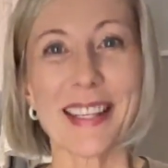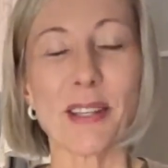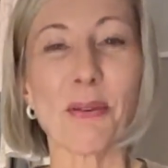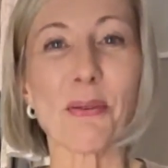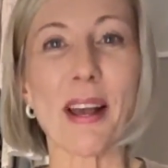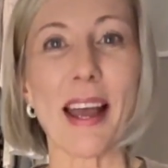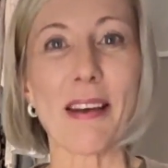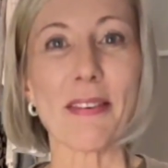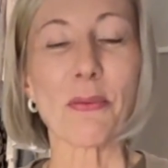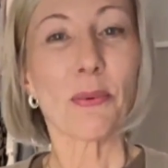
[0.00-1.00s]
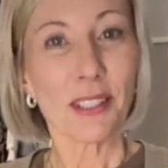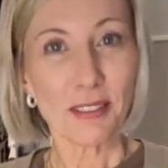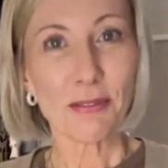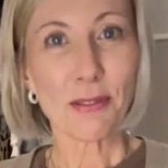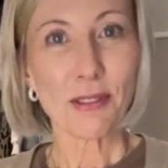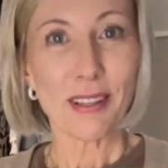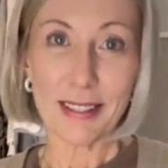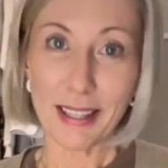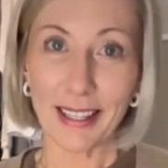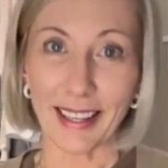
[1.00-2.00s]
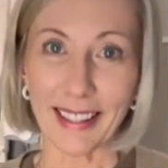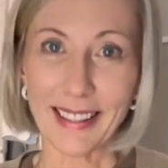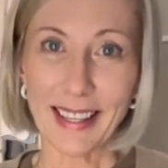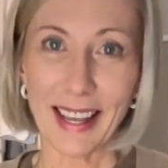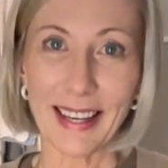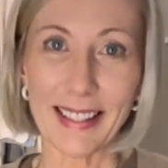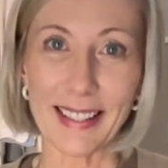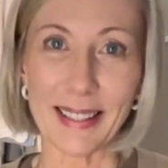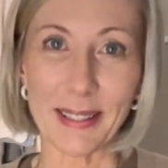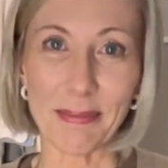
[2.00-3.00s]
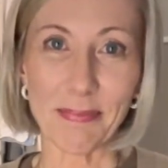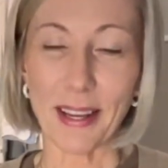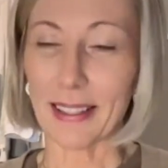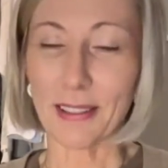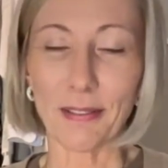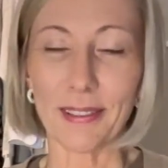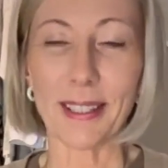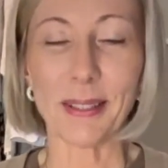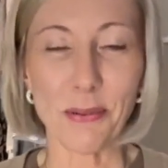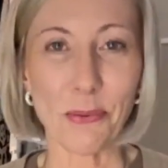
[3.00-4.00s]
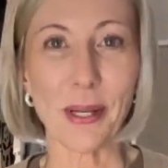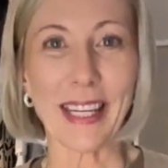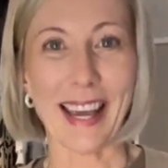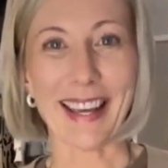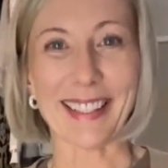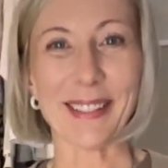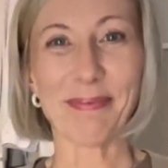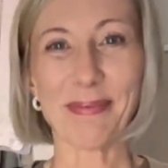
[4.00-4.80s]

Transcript: So have a wonderful Sunday and a lovely week ahead.